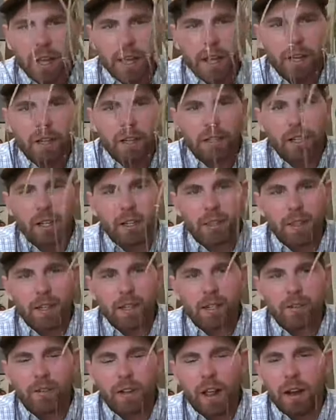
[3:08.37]
That's because
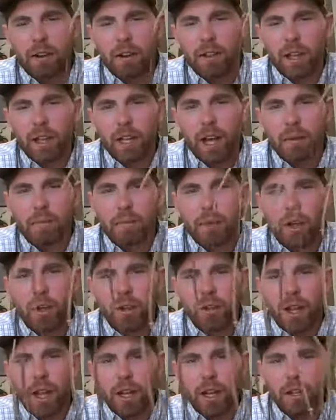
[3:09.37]
each flower that got
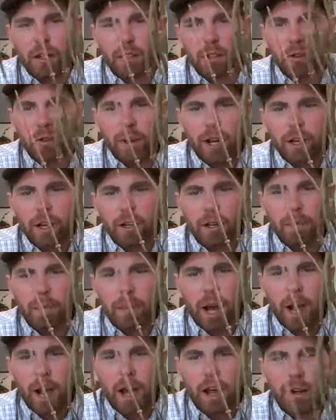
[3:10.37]
pollinated created a
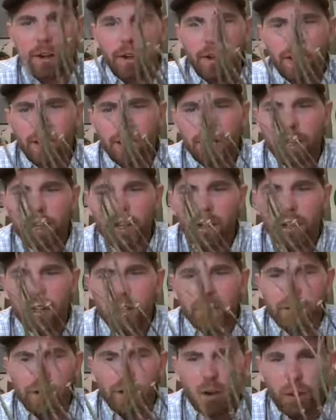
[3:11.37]
pod.
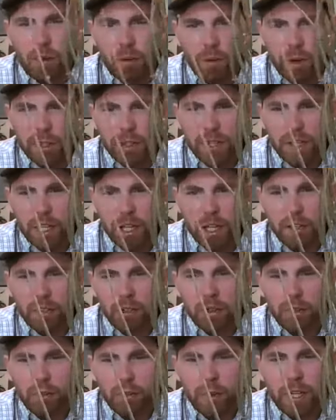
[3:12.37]
So once again,
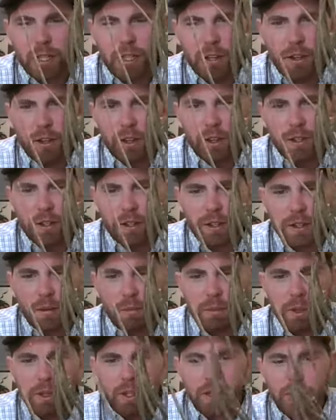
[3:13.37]
you'd wait till this is
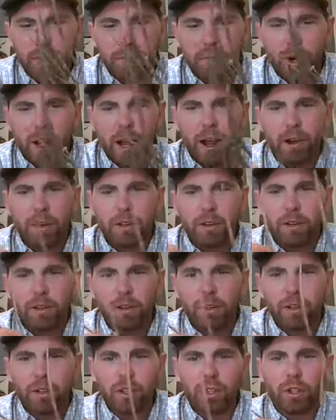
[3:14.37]
completely brown.
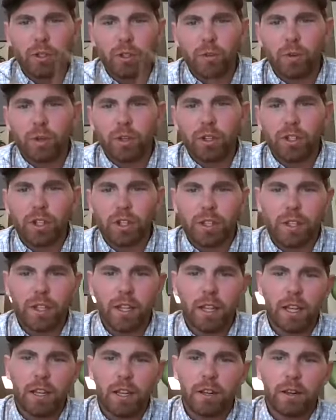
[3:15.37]
You would just
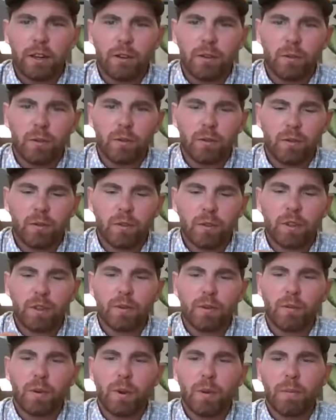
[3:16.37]
then
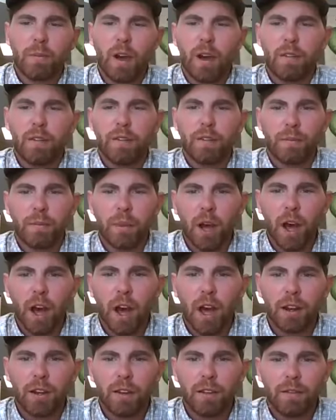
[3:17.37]
rip off the
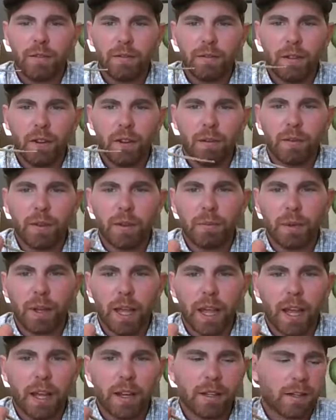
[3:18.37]
pod from the
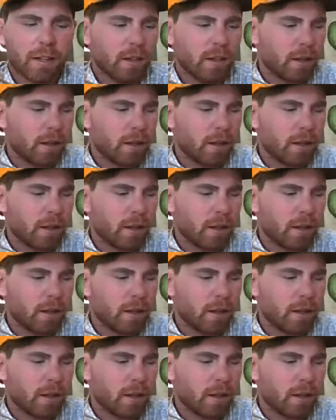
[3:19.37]
plant.